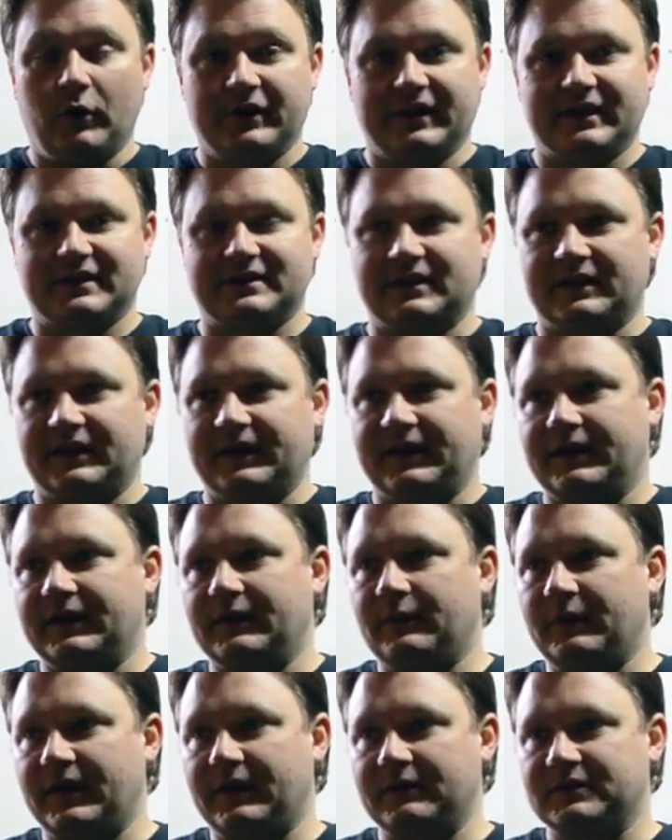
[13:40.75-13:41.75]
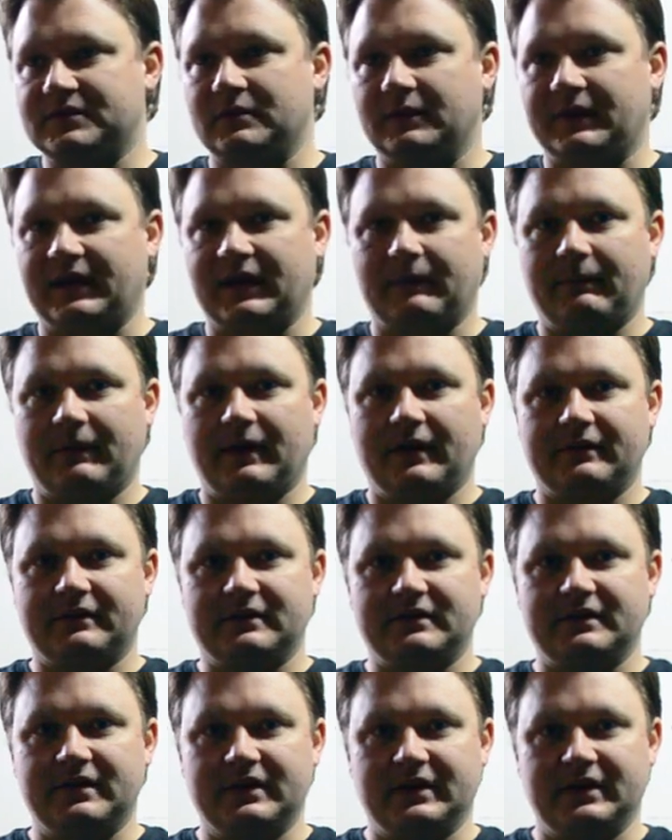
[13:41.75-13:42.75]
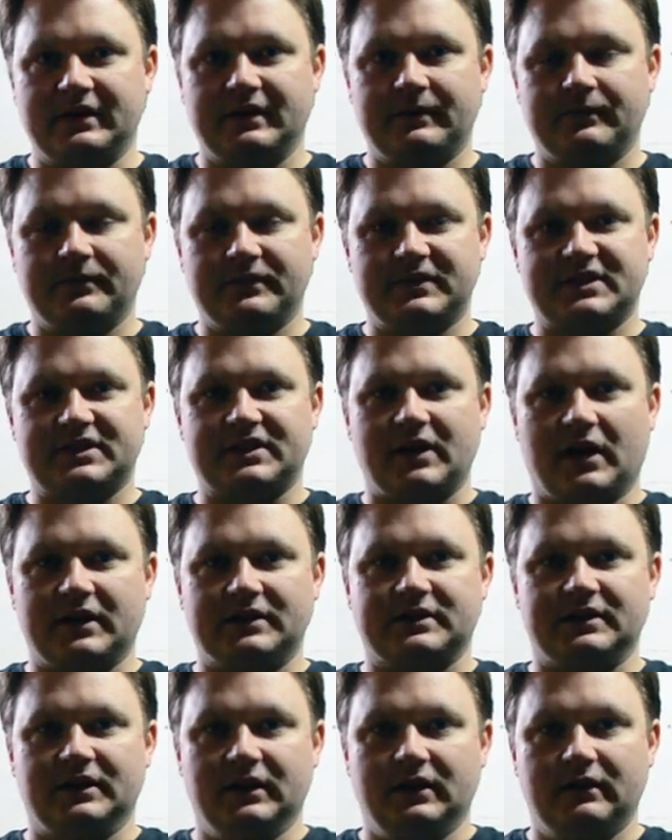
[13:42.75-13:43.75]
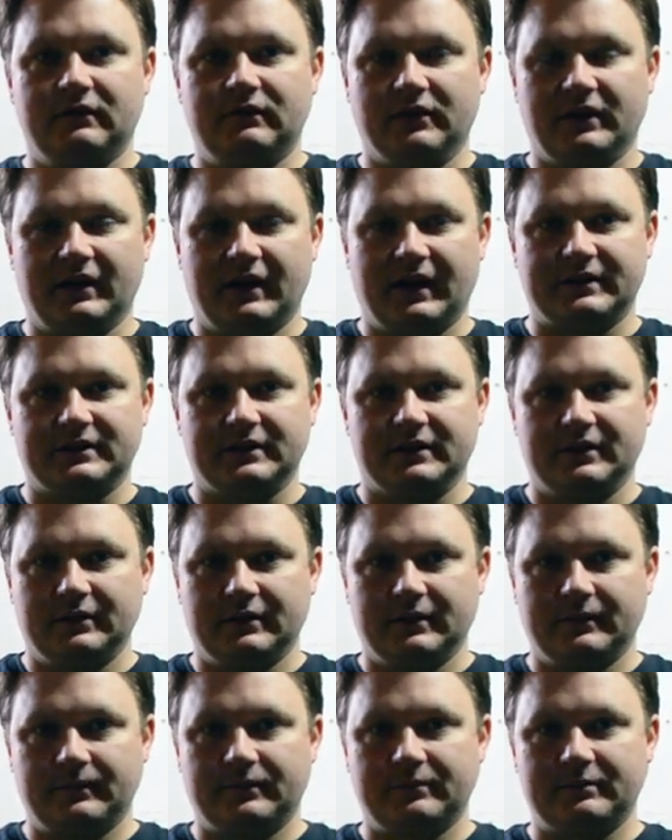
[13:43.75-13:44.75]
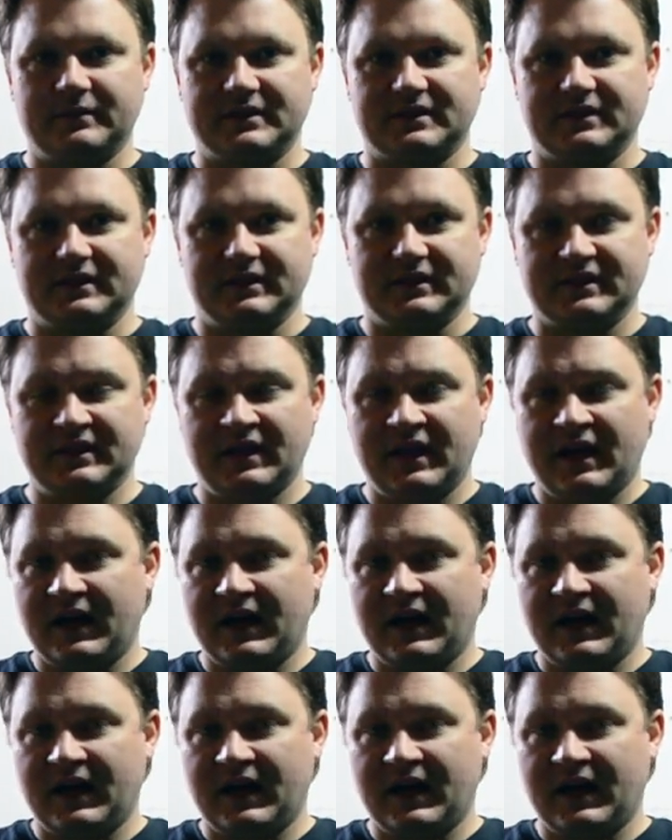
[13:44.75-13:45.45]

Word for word: or yesterday when I was talking about the starter for the lactobacillus.